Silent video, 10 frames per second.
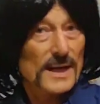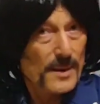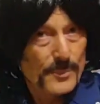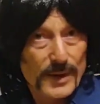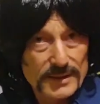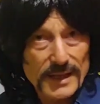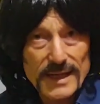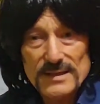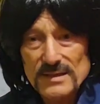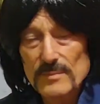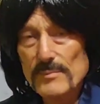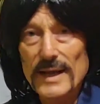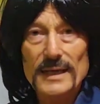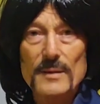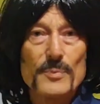happened is
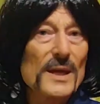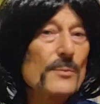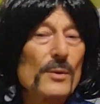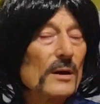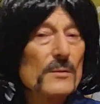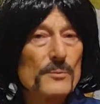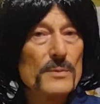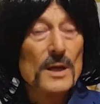many people